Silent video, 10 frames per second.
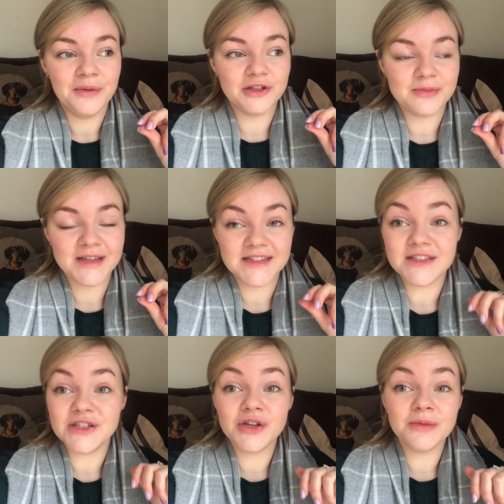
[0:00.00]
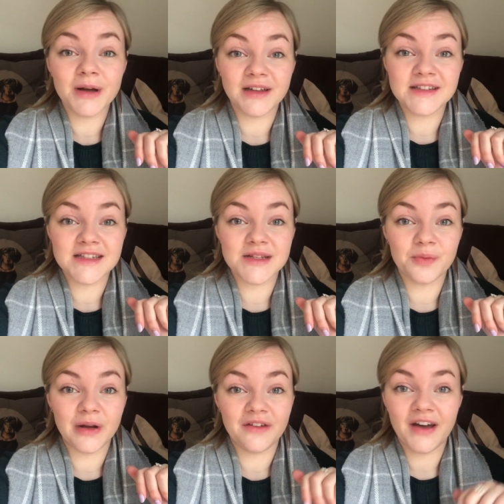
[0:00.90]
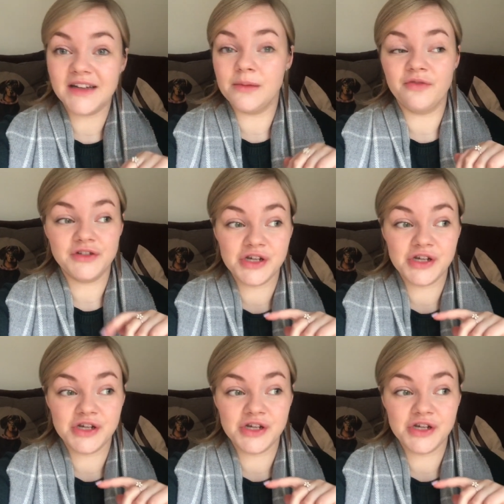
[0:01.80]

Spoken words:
which means in 2 months, we'll have had him for